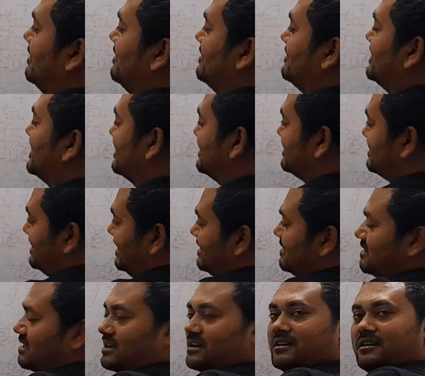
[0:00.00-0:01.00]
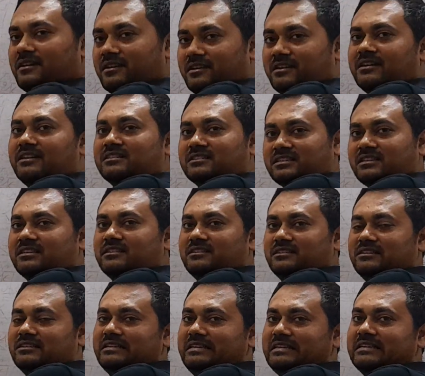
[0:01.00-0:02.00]
the sun is
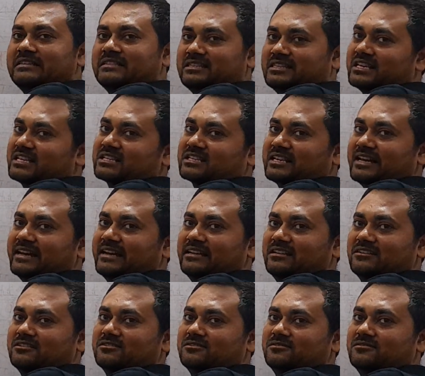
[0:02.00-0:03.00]
in this side,